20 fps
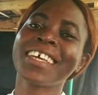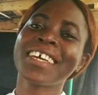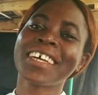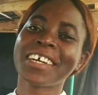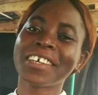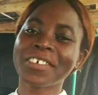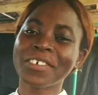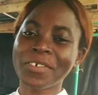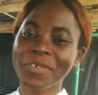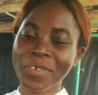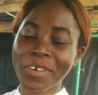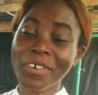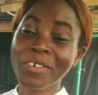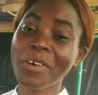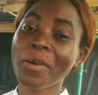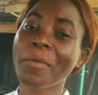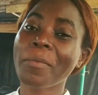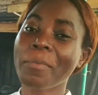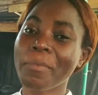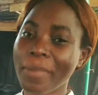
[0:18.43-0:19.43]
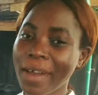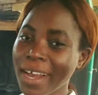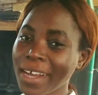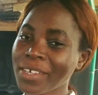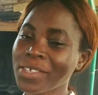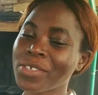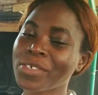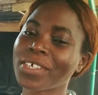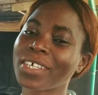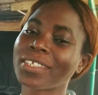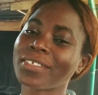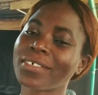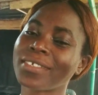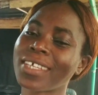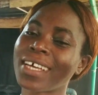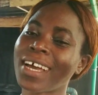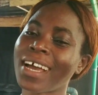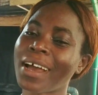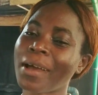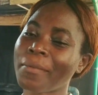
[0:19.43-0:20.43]
and you're welcome back to
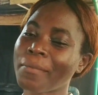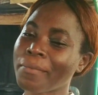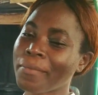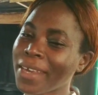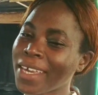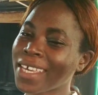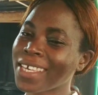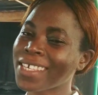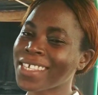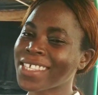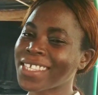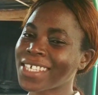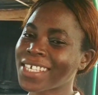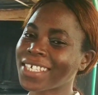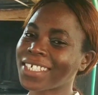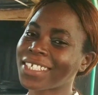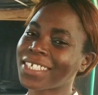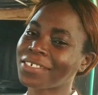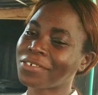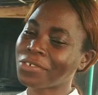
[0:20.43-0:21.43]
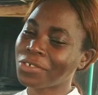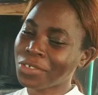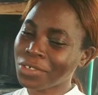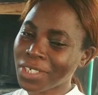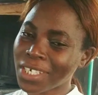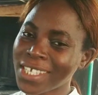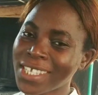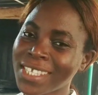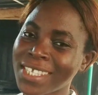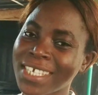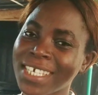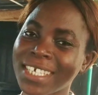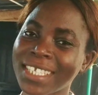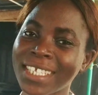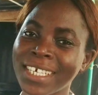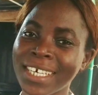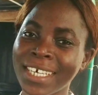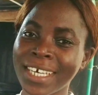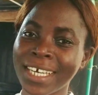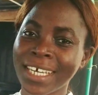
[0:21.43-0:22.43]
another amazing, interesting
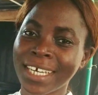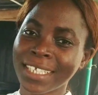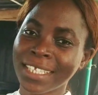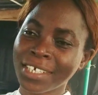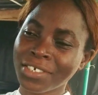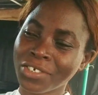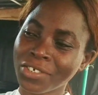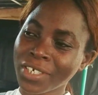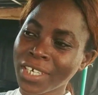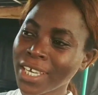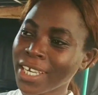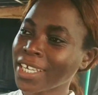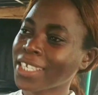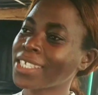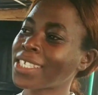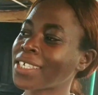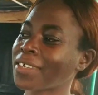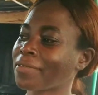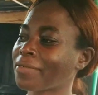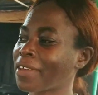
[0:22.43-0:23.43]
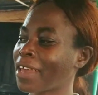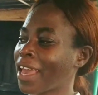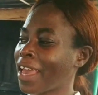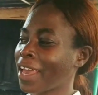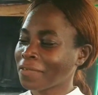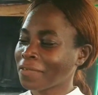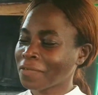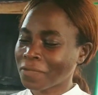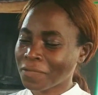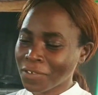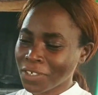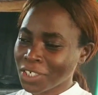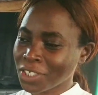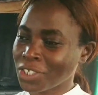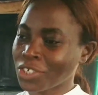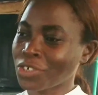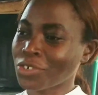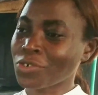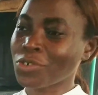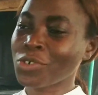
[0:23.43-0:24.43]
and educative
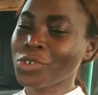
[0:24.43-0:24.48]
video.